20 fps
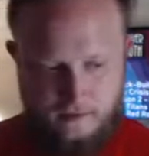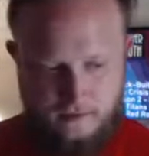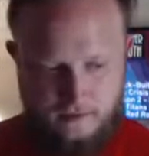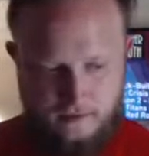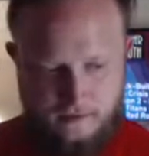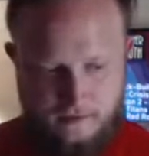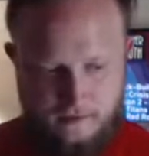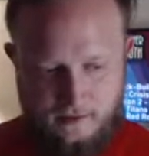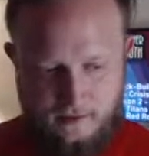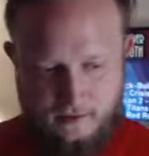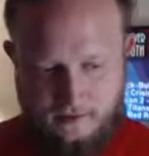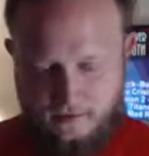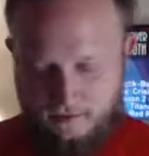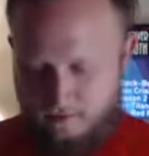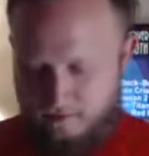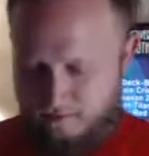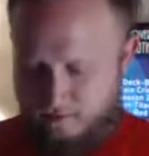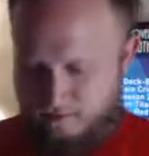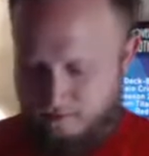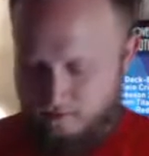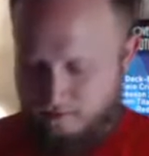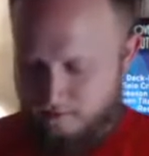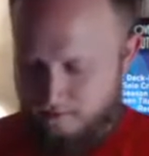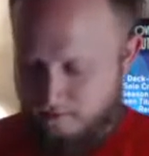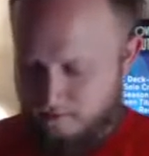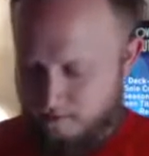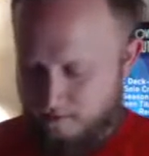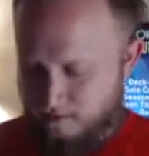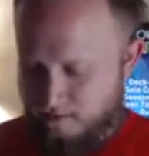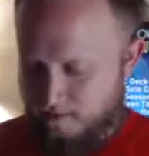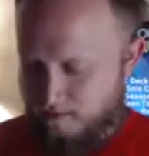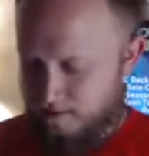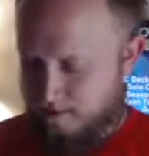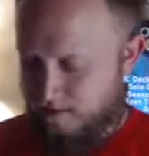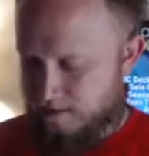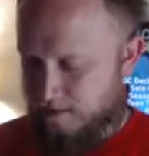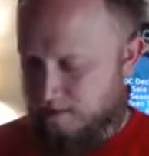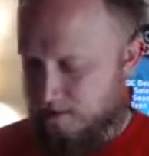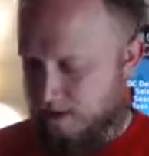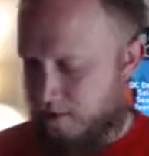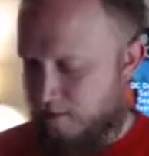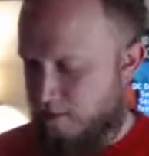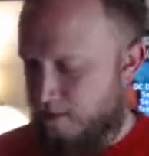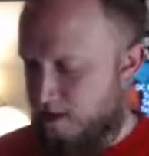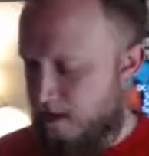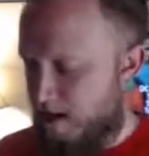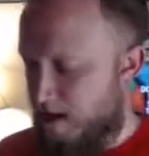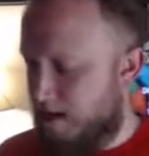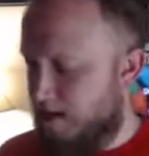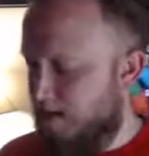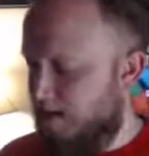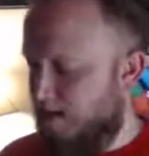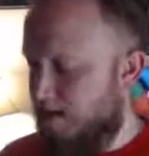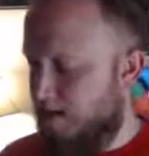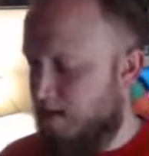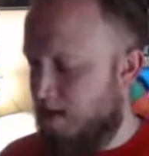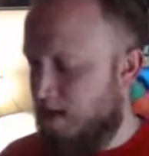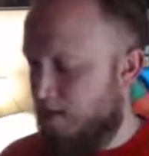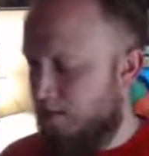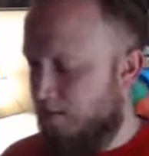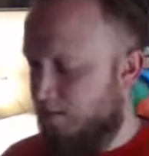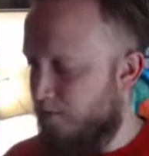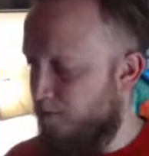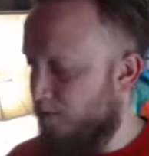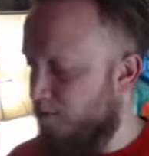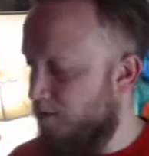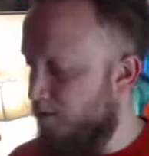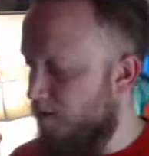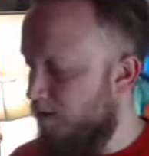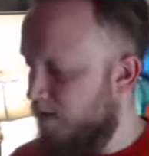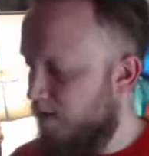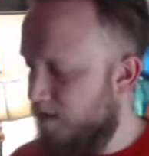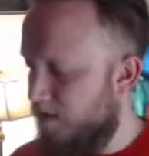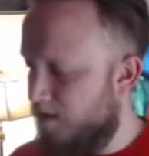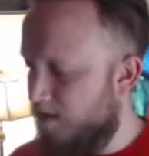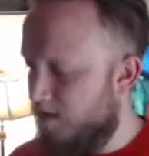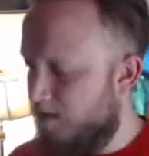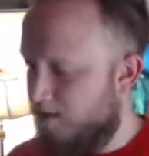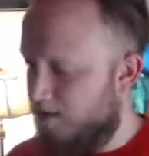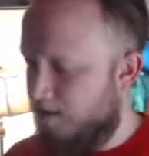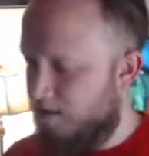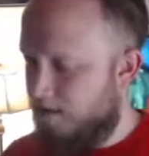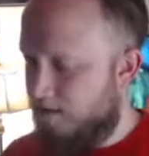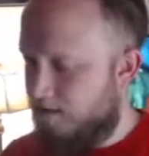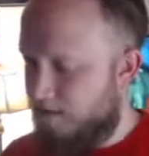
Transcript: 6, 7, 8, and a couple vulnerabilities.